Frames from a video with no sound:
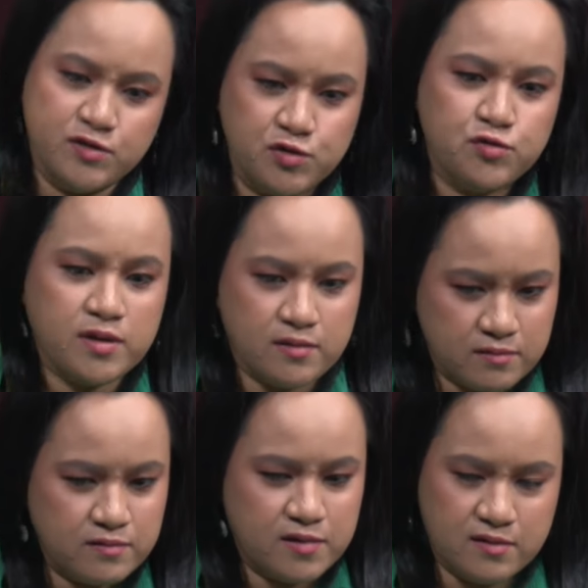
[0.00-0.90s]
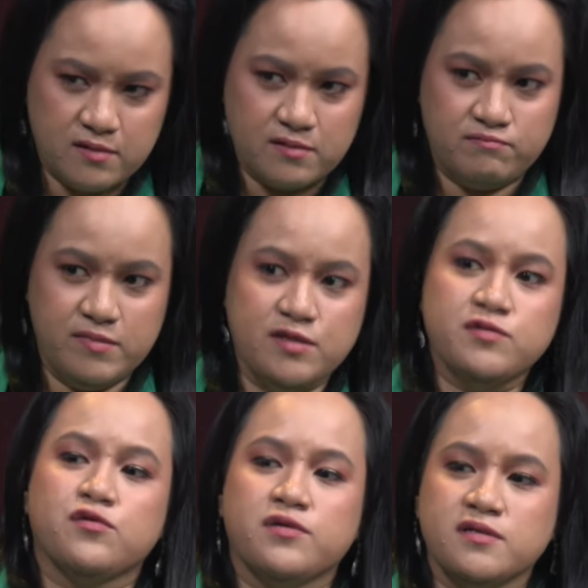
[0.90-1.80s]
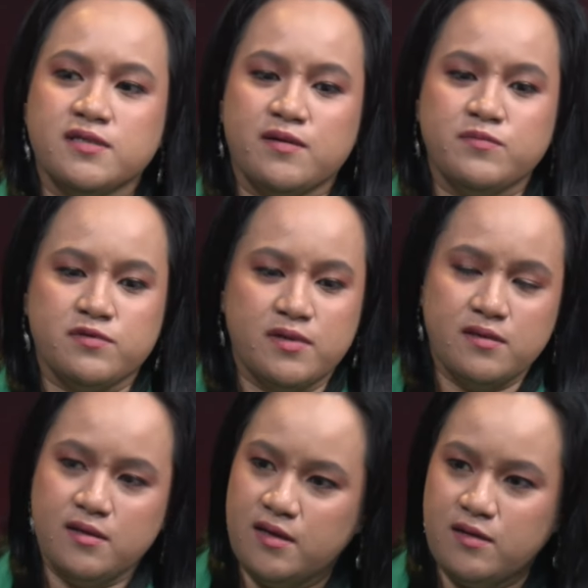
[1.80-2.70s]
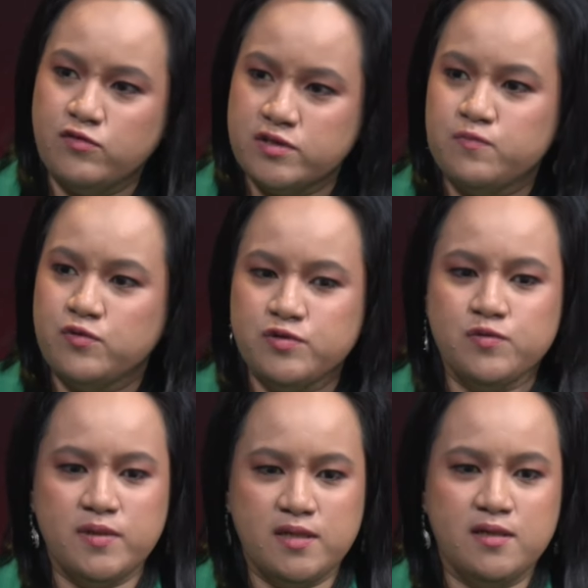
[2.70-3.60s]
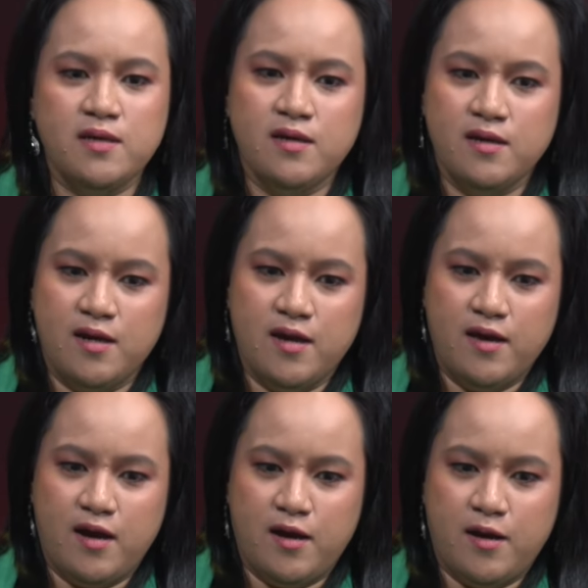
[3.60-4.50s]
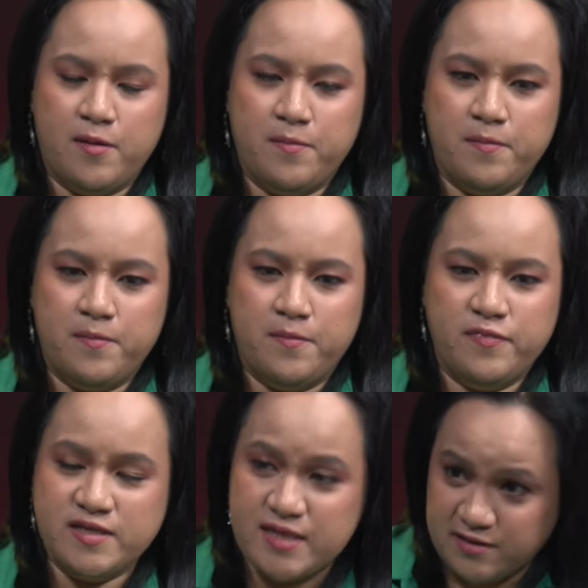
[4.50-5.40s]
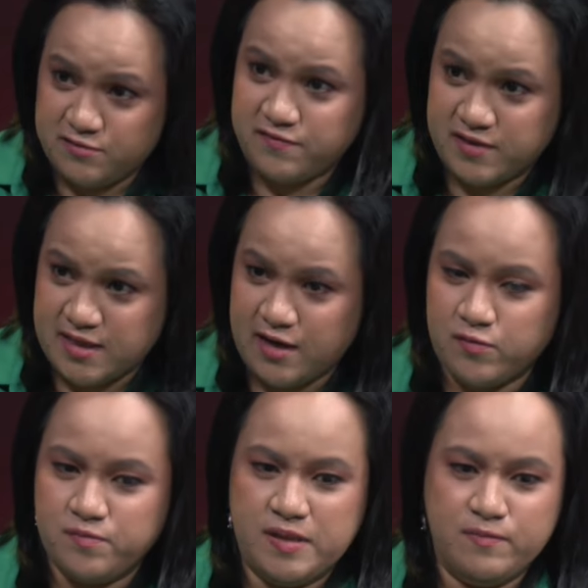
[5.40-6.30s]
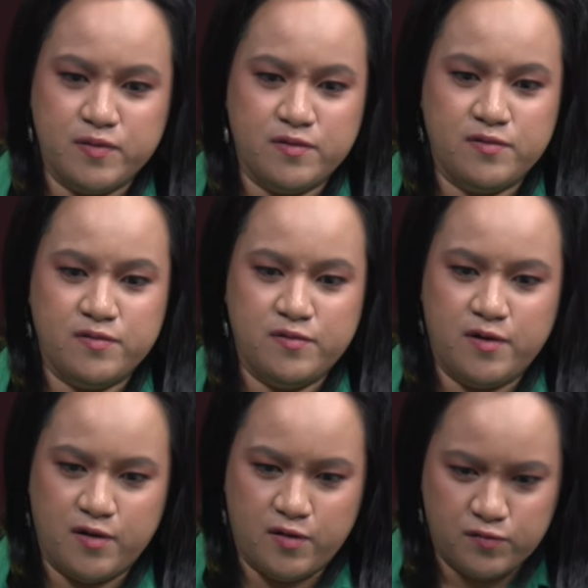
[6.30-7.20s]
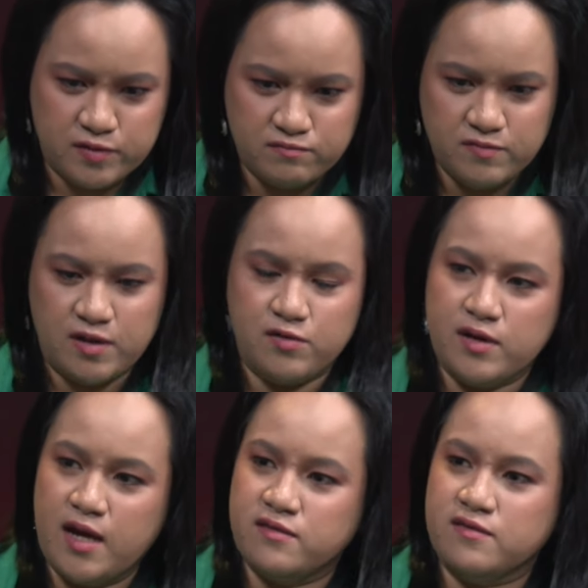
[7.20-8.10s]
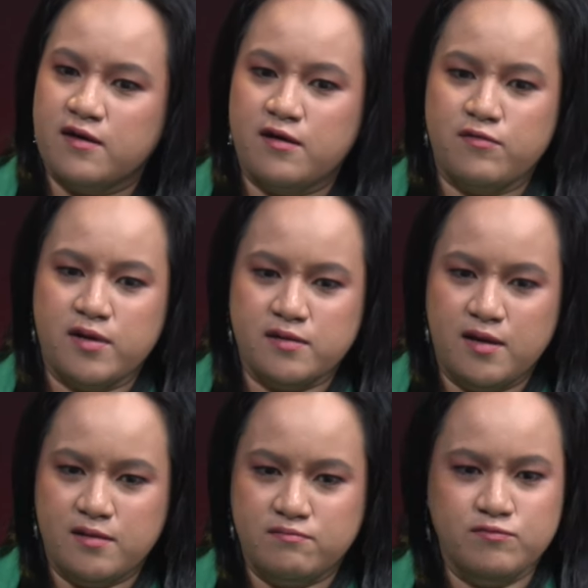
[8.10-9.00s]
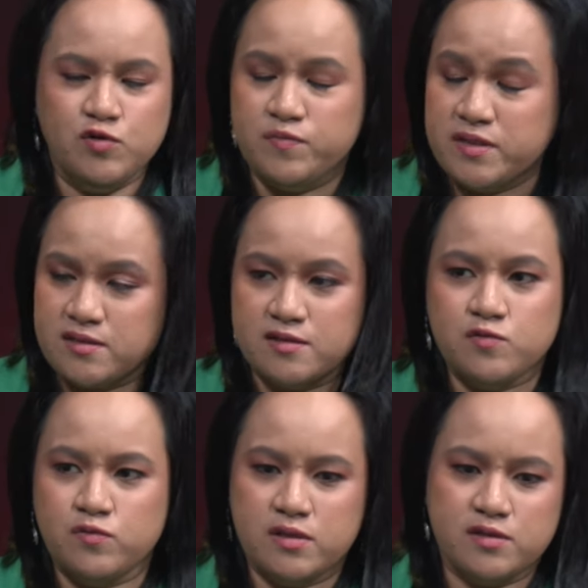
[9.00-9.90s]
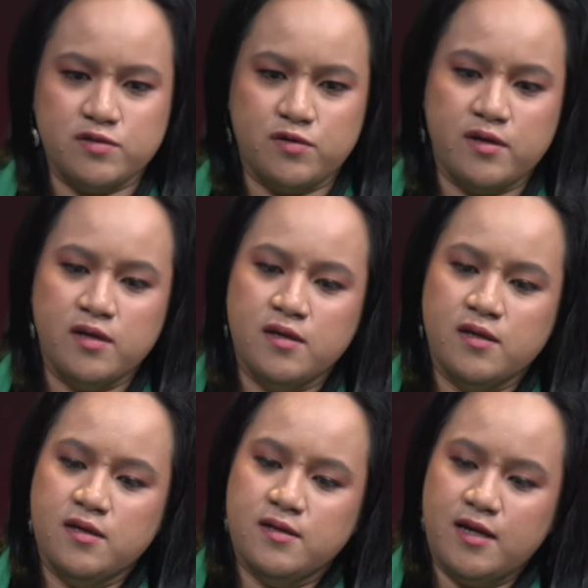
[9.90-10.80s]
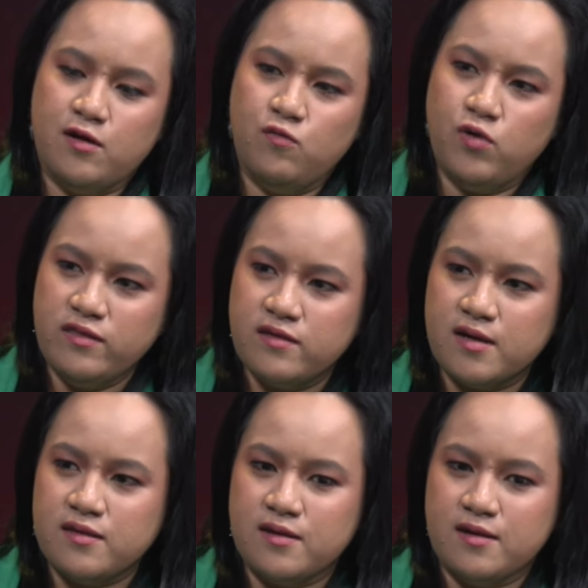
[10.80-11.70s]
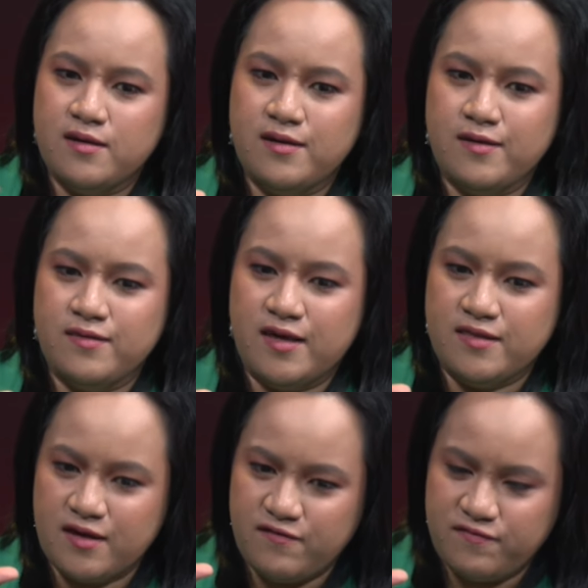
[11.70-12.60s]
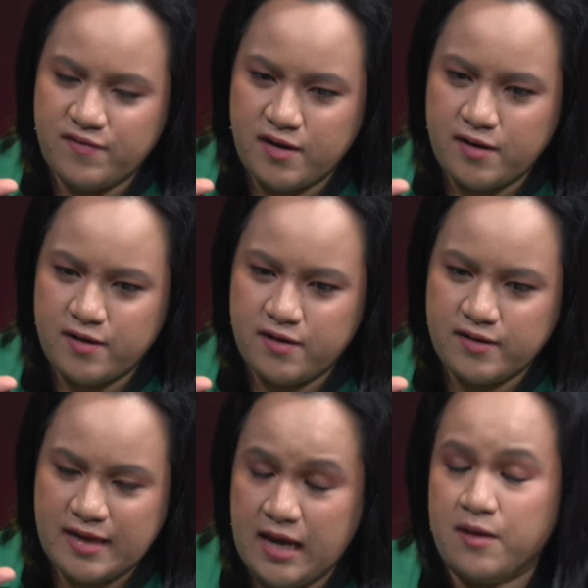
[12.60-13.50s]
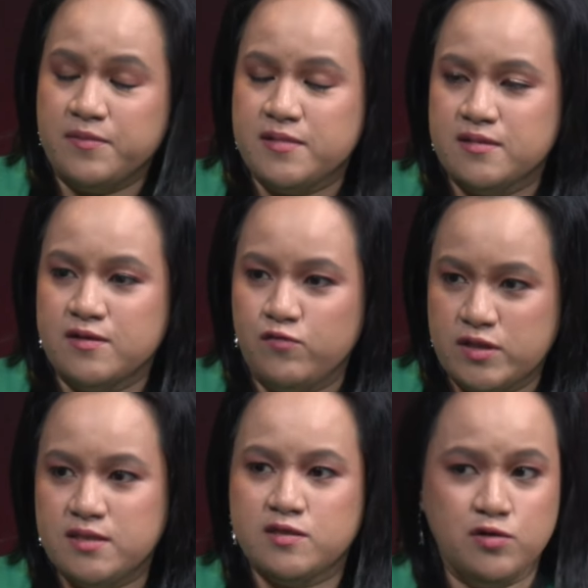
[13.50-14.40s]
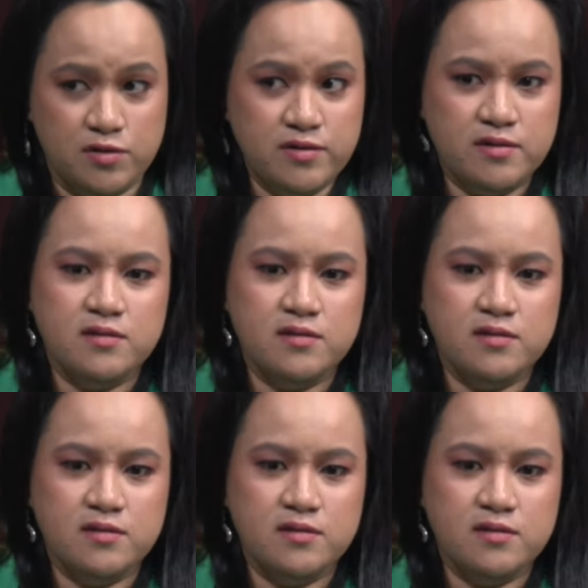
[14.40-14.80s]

during the historical times, right, it was supposed to be the center of the town. People would, gather there and do business work and so on. Now, one thing I think that they've kept, which is good,